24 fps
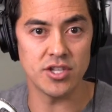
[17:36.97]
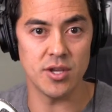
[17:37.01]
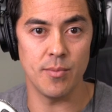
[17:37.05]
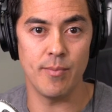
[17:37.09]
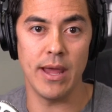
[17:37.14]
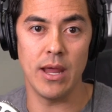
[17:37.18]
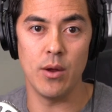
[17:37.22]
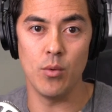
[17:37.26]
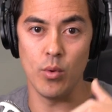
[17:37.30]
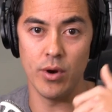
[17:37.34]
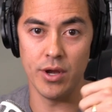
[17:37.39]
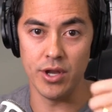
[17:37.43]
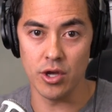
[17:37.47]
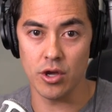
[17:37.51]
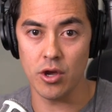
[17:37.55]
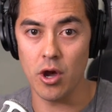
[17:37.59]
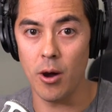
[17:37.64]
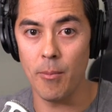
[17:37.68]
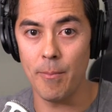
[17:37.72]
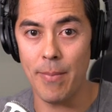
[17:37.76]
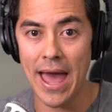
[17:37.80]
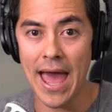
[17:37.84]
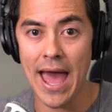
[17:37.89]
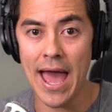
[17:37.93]
or maybe when you go
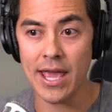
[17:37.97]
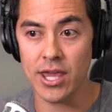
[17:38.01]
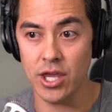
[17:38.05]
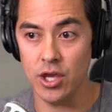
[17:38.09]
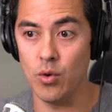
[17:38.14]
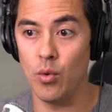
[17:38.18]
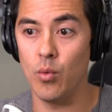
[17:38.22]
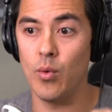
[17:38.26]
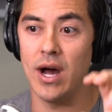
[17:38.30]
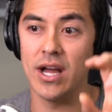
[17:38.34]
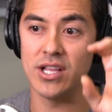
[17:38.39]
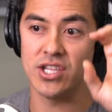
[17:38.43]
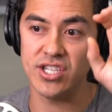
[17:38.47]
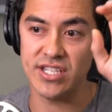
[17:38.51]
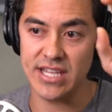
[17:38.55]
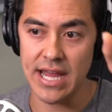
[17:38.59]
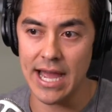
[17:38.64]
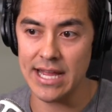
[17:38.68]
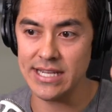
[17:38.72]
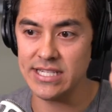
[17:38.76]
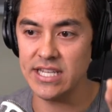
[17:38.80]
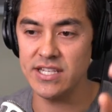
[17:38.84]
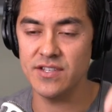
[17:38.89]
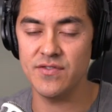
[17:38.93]
back, you'll watch
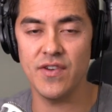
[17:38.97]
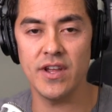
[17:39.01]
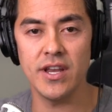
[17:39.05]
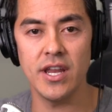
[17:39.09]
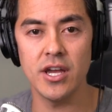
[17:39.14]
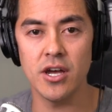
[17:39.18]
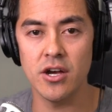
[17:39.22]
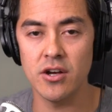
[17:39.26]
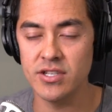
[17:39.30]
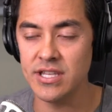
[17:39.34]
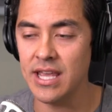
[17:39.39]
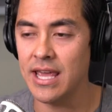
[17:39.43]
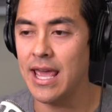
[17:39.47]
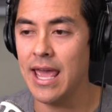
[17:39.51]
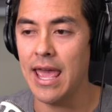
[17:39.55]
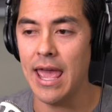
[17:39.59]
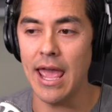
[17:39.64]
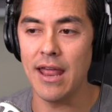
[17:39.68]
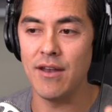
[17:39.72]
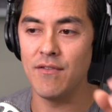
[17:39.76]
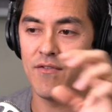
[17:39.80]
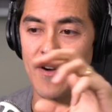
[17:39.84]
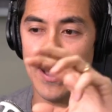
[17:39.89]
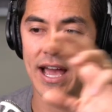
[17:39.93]
Tati's videos,
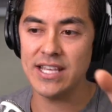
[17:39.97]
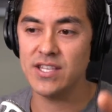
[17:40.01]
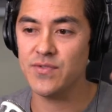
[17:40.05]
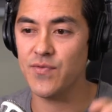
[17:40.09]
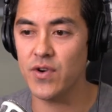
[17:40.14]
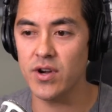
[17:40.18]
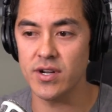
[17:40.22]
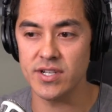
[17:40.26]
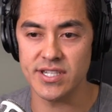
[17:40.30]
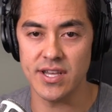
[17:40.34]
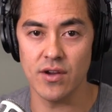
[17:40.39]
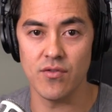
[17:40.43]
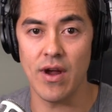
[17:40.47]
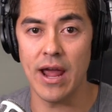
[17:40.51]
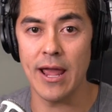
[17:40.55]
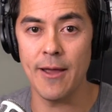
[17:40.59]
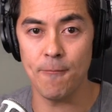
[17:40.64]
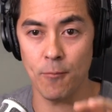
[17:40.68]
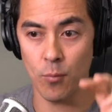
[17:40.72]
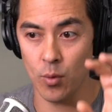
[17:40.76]
and vice versa, right?